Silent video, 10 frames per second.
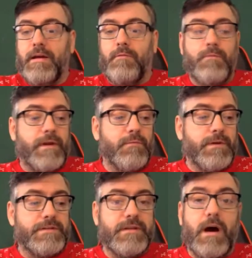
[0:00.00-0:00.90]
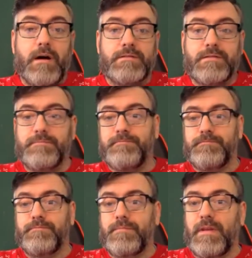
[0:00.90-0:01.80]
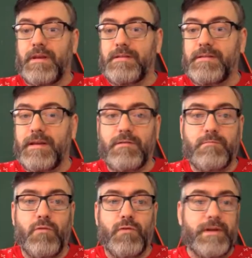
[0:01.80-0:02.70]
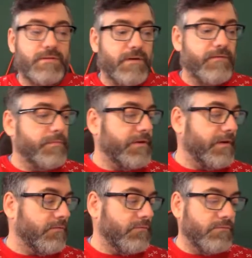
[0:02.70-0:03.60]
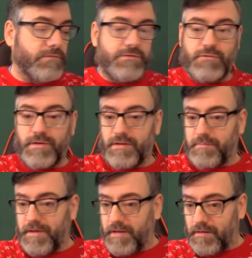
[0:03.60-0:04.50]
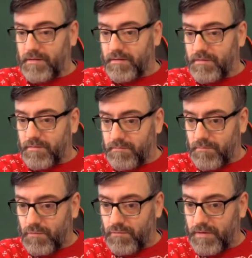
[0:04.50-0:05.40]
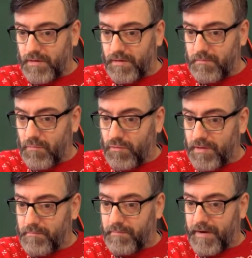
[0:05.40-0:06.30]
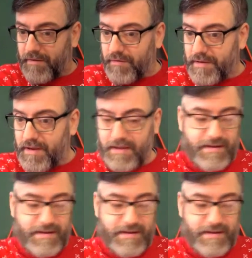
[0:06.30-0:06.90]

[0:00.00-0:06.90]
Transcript: where do we start? Say good morning to everybody who's joined me. Good morning, morning Baron.